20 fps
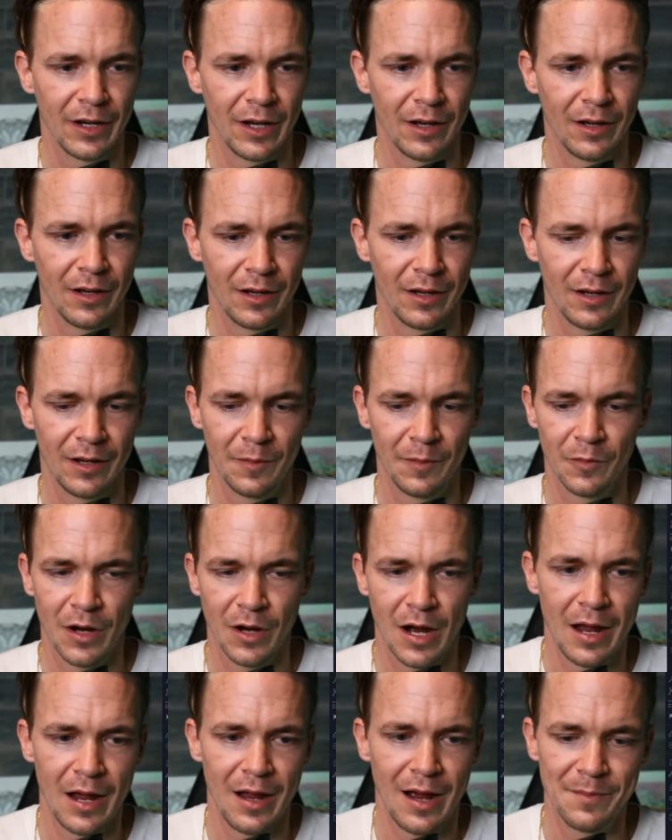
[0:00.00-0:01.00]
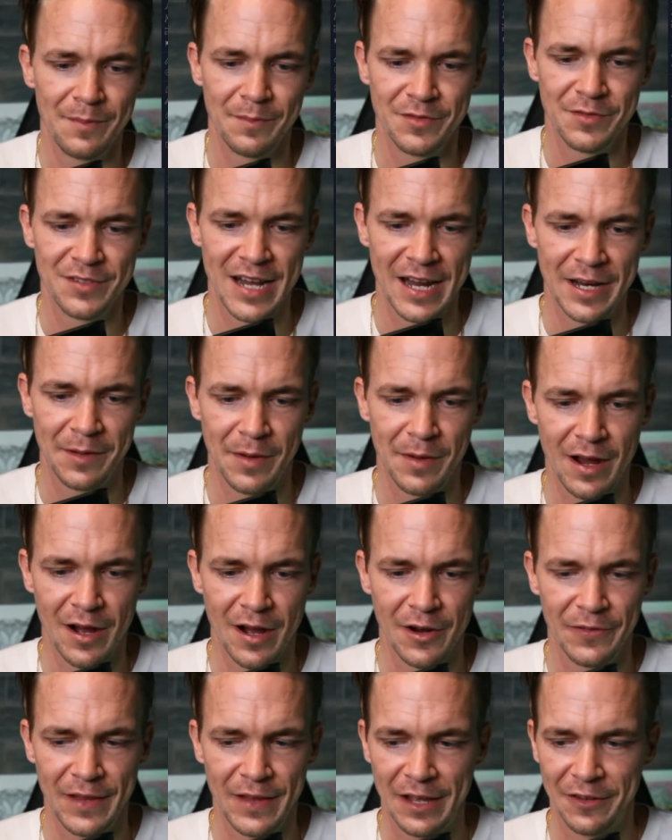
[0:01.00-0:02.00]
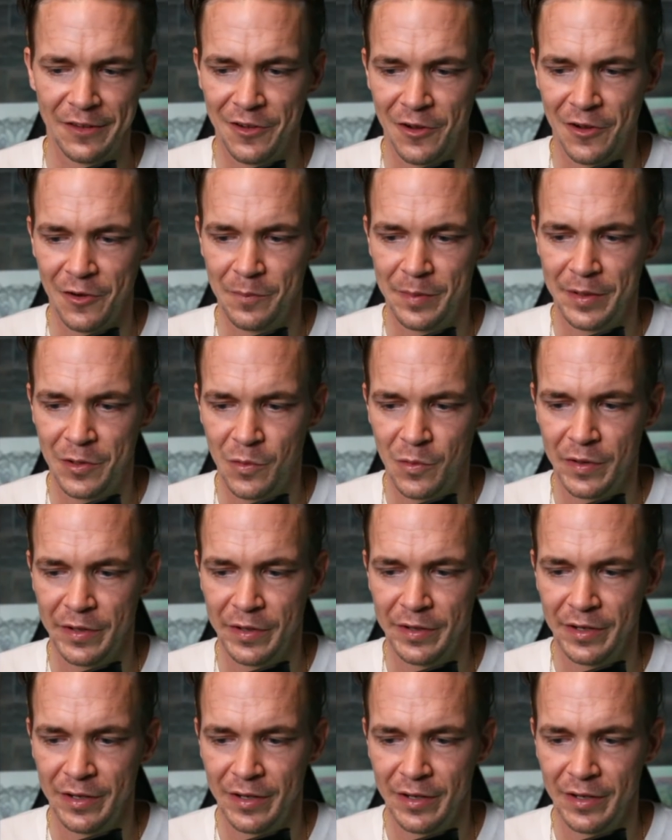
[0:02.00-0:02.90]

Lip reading: I'm standing by $100,000 Bitcoin